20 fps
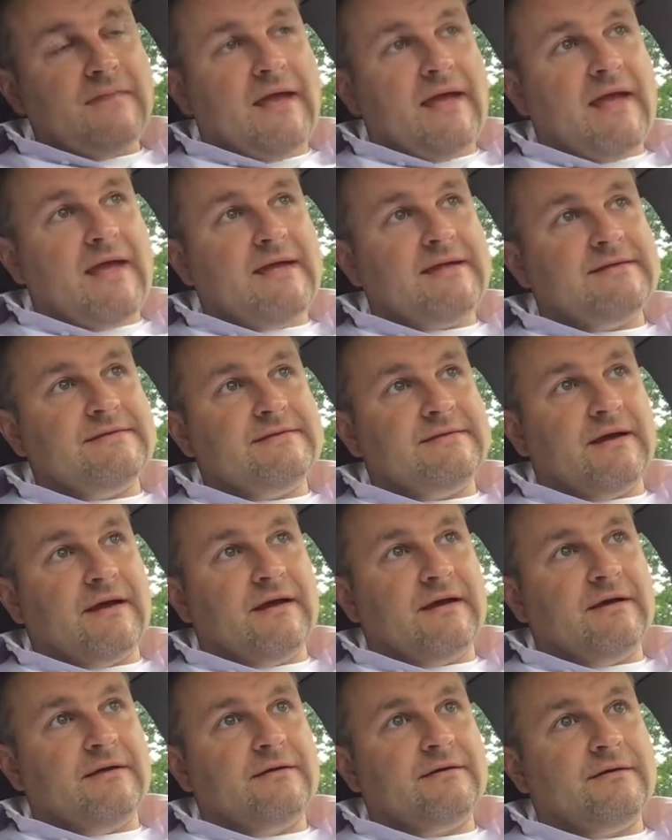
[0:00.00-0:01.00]
and
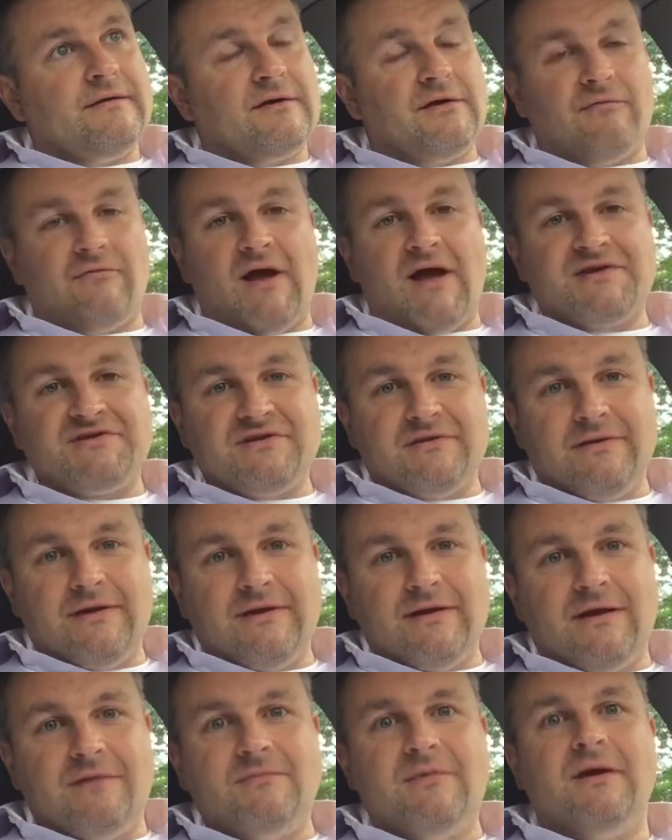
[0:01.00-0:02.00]
garage
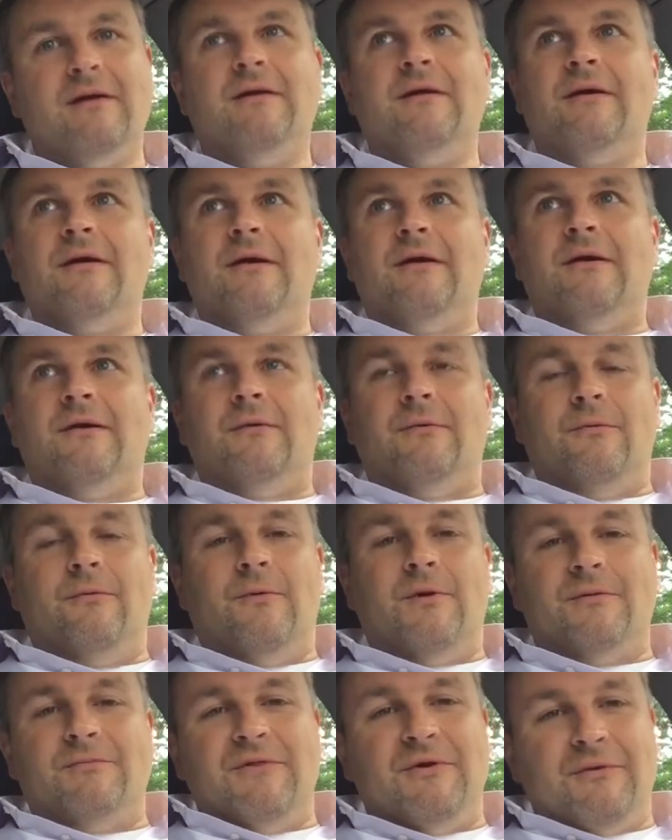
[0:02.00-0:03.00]
cleanup,
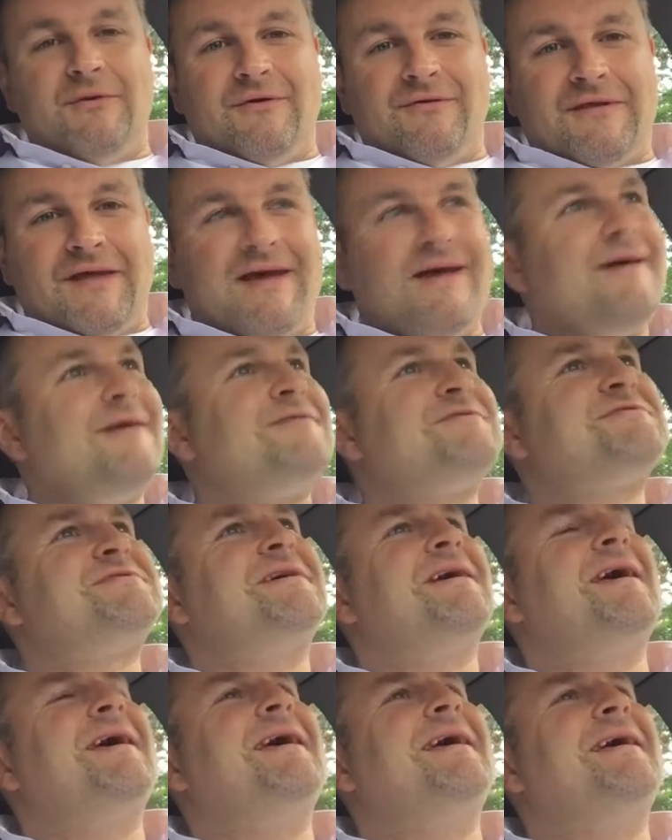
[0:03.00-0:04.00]
what I'm doing on the house,
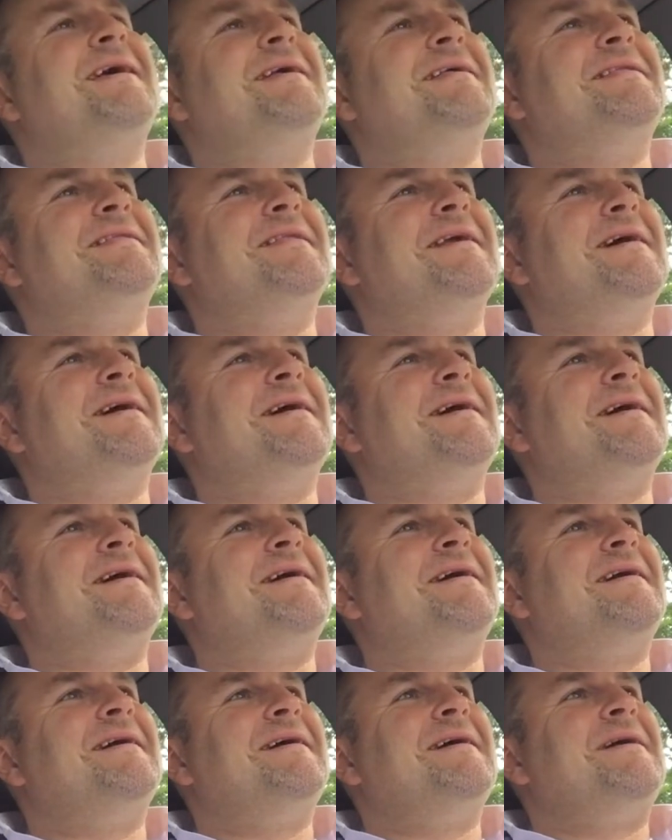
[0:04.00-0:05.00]
and
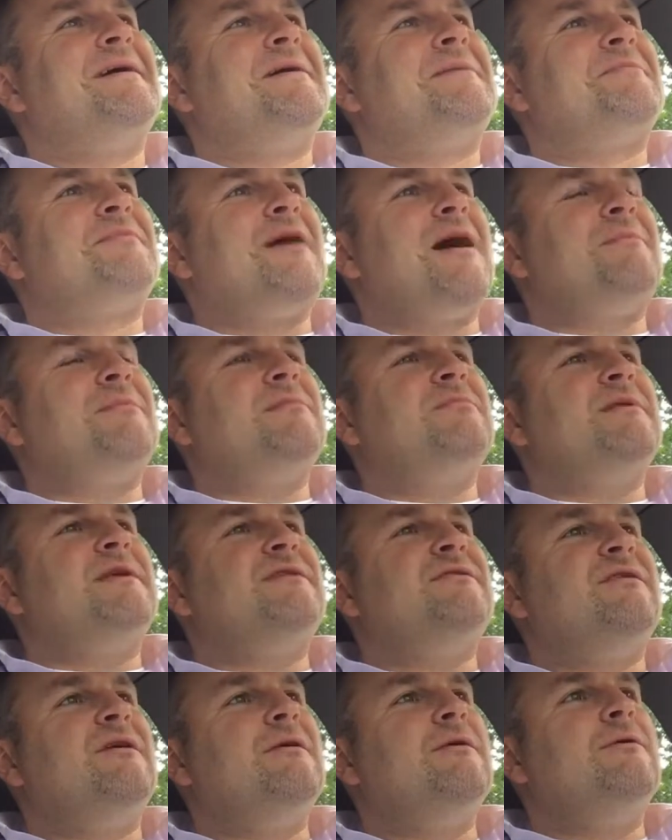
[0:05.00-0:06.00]
probably
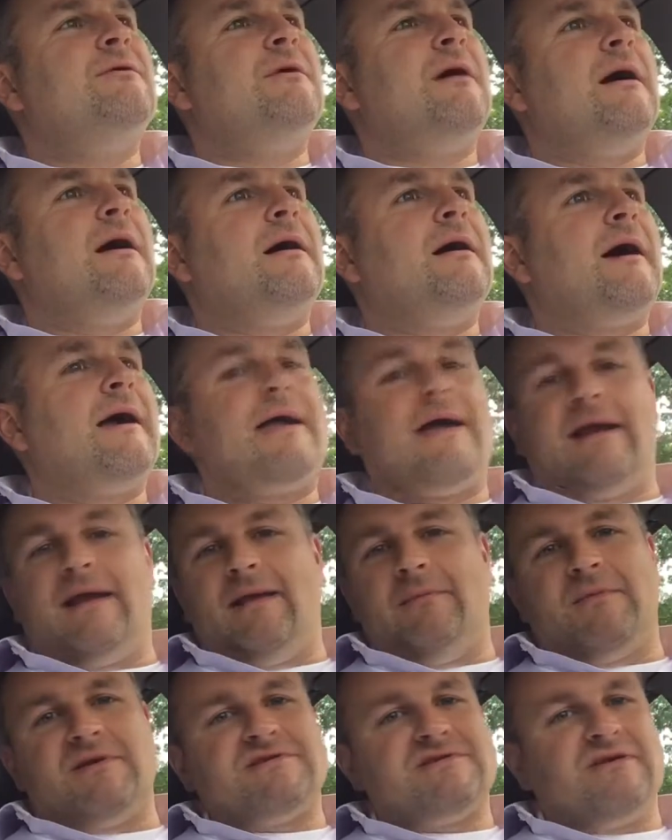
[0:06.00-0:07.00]
too, I got to
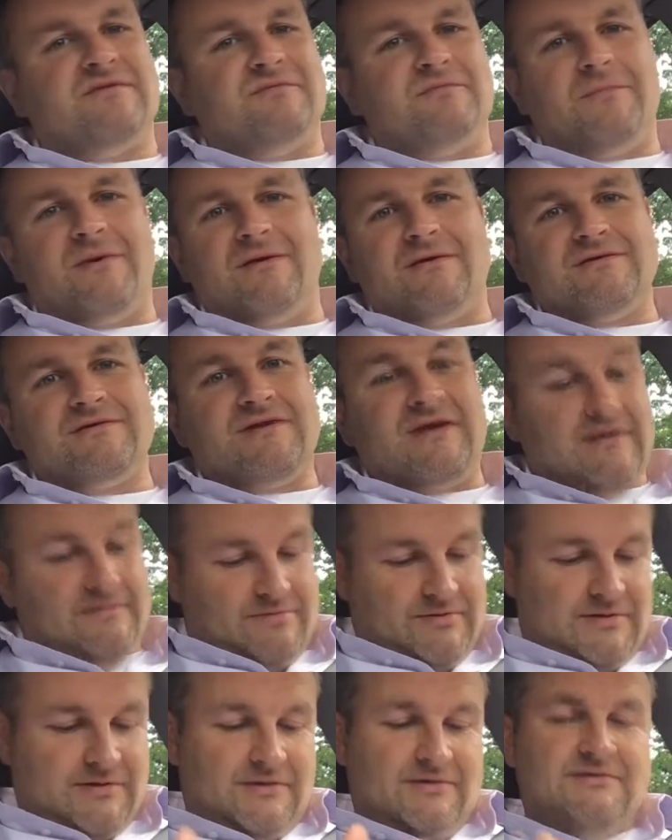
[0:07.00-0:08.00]
get myself in better shape.
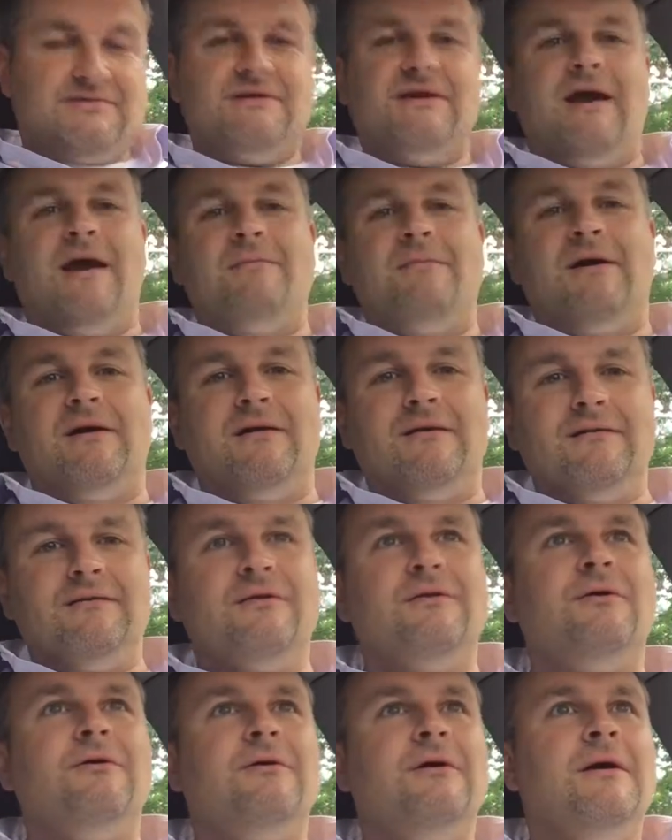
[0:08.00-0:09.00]
You can see I'm a
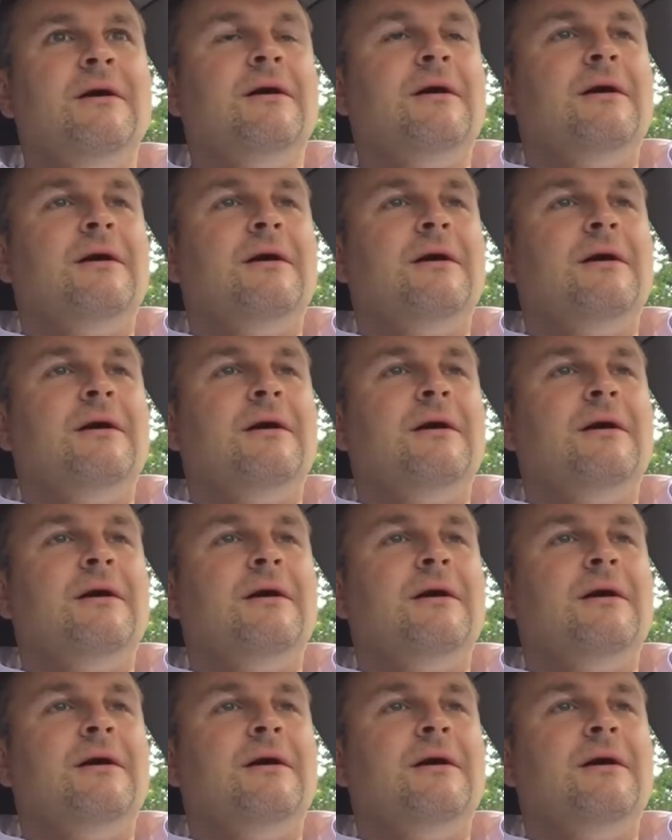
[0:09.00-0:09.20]
little,